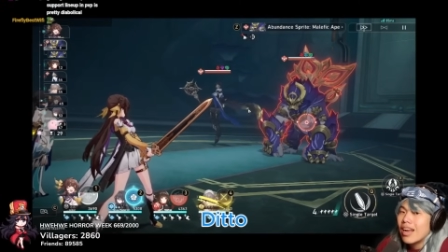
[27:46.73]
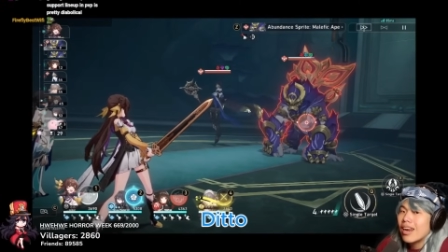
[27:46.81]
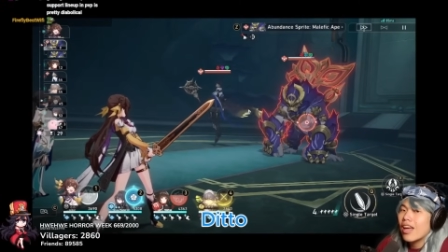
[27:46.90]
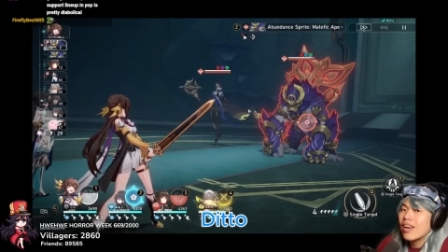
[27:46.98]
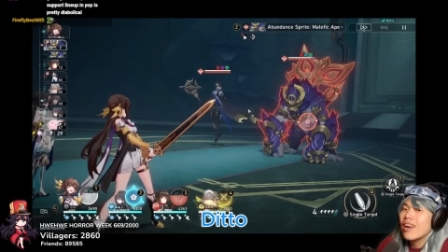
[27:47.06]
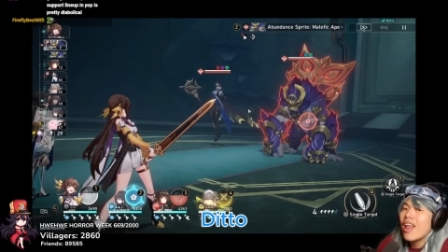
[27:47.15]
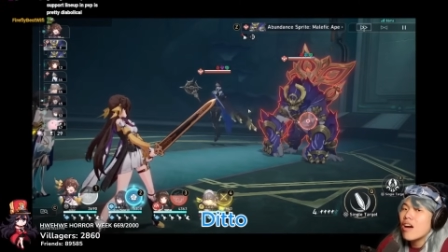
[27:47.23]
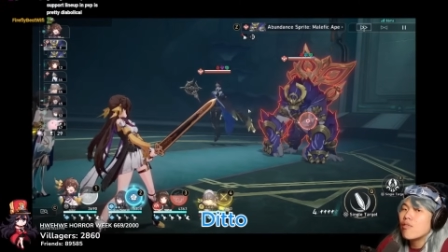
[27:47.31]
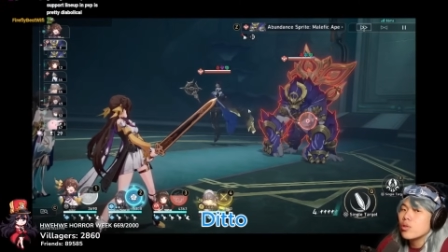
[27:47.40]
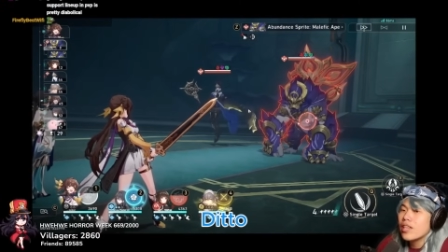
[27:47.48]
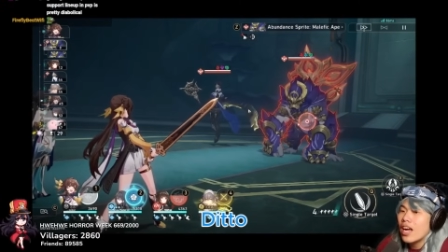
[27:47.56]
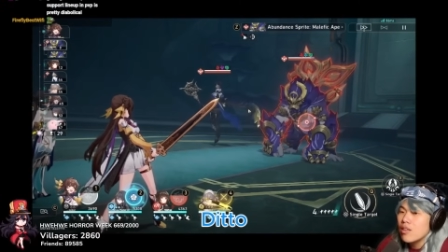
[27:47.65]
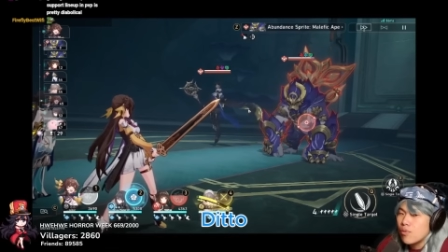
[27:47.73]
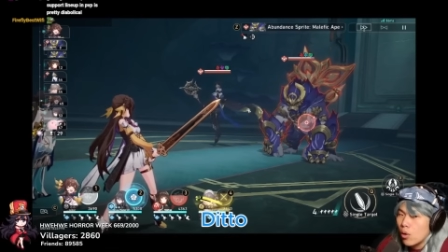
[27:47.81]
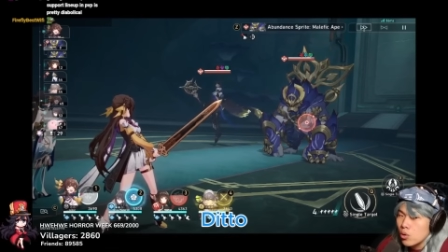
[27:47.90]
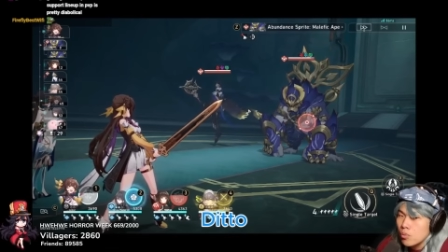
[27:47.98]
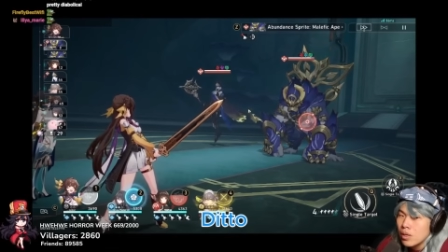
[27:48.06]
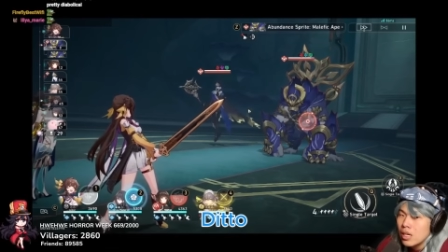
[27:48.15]
Like level 10
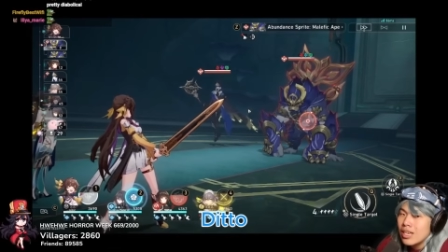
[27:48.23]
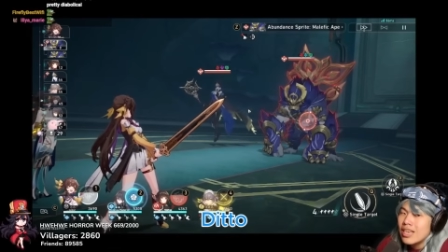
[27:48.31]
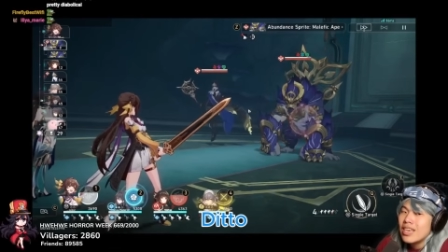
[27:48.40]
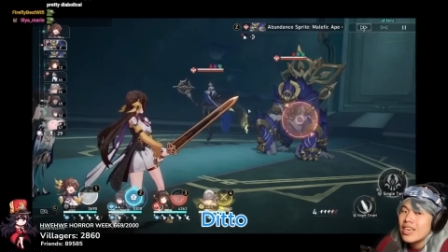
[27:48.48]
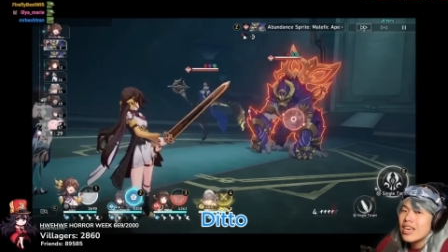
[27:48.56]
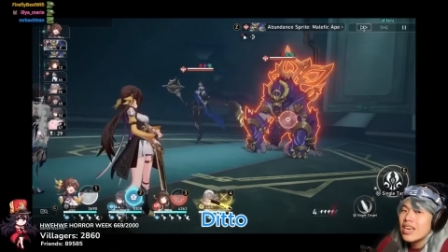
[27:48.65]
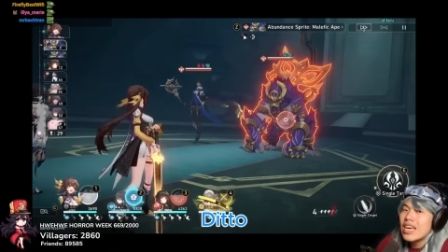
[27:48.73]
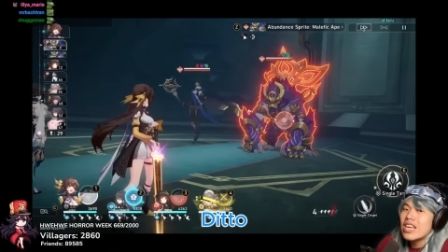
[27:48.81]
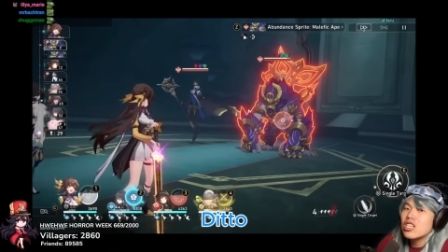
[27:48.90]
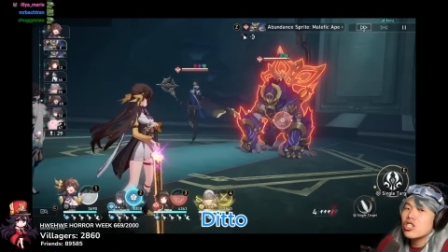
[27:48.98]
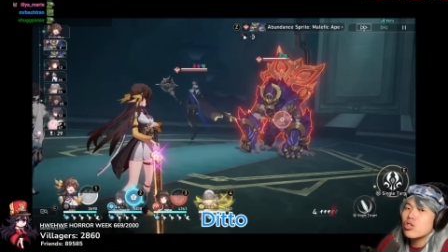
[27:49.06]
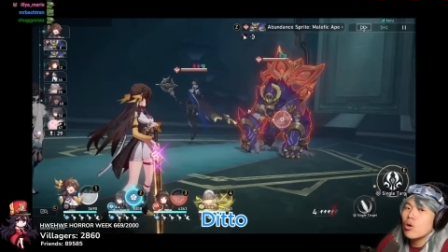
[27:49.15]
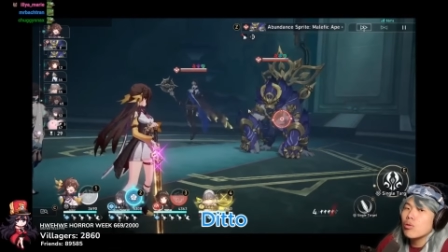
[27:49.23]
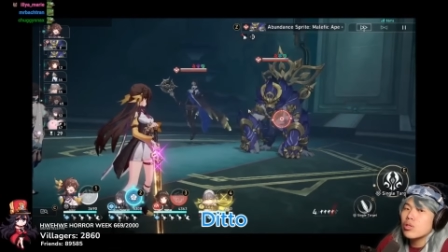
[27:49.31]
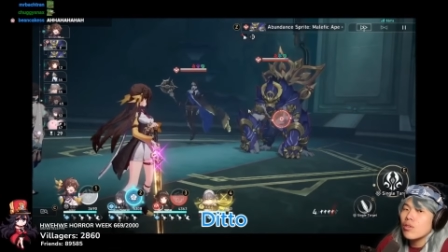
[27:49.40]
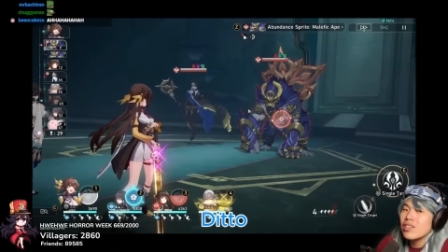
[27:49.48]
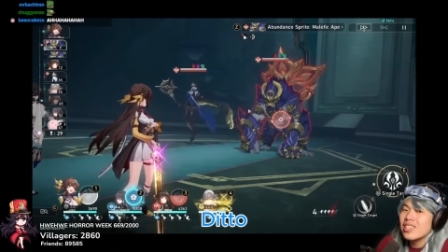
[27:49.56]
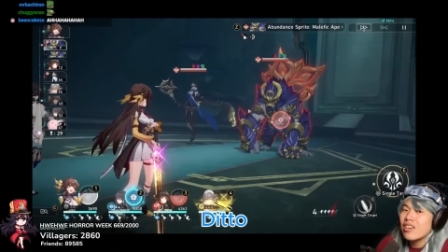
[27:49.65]
volume. It is so
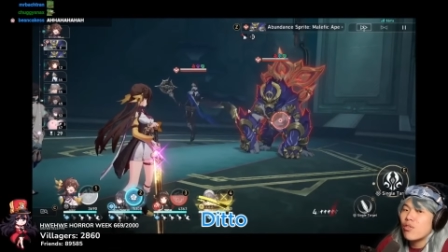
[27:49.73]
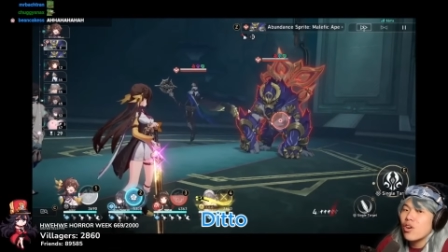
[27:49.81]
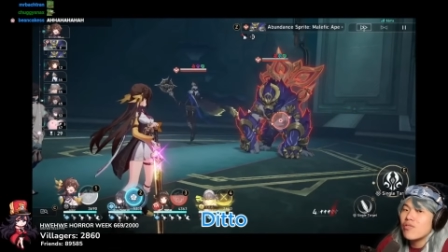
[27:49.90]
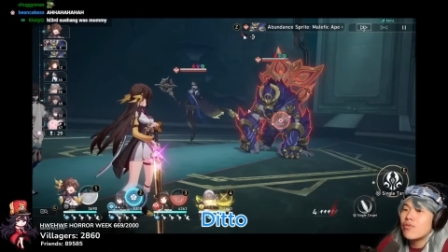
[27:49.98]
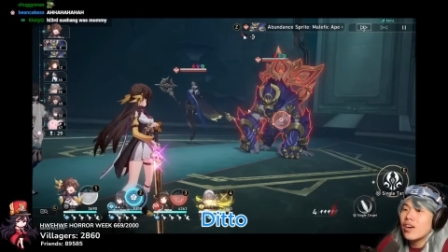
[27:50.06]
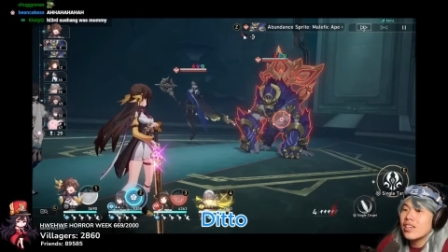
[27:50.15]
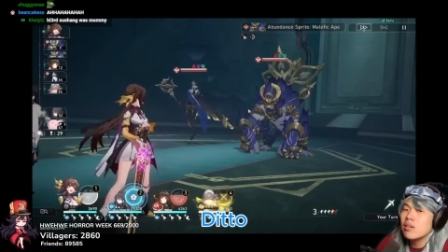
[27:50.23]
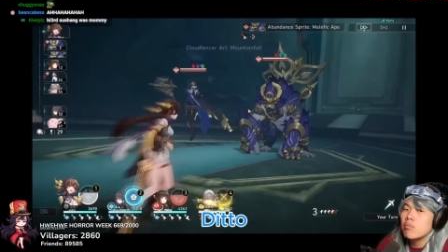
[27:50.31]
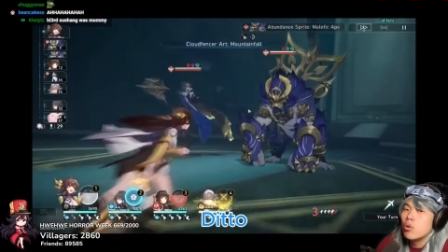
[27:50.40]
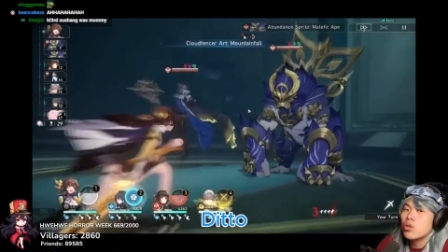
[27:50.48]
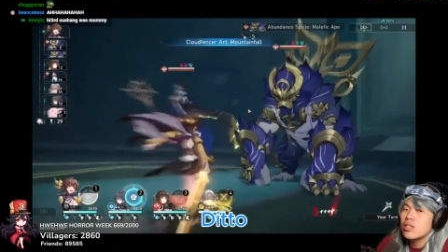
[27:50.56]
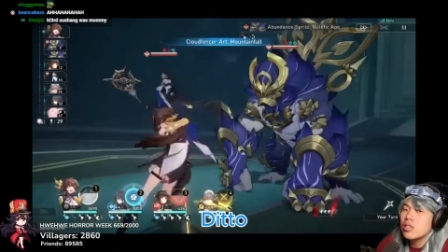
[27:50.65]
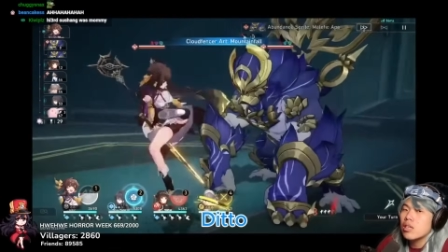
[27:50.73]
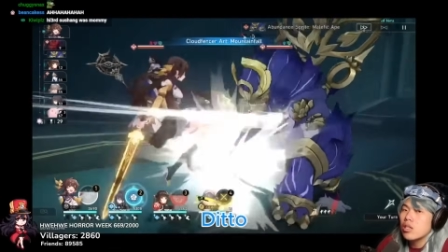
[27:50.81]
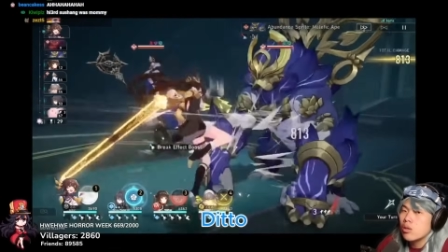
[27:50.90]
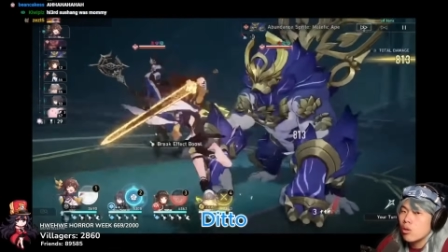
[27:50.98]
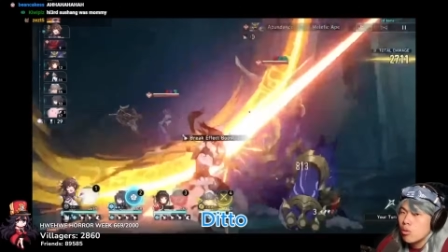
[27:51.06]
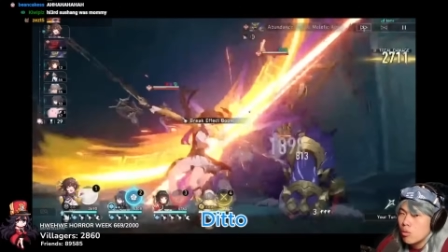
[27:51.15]
soft, it's like for a fucking
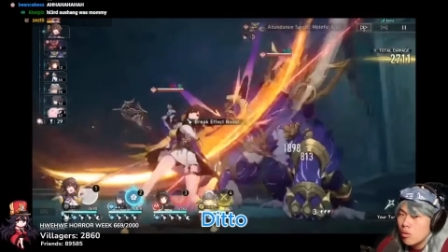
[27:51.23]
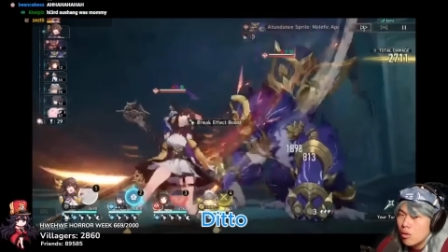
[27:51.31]
mosquito.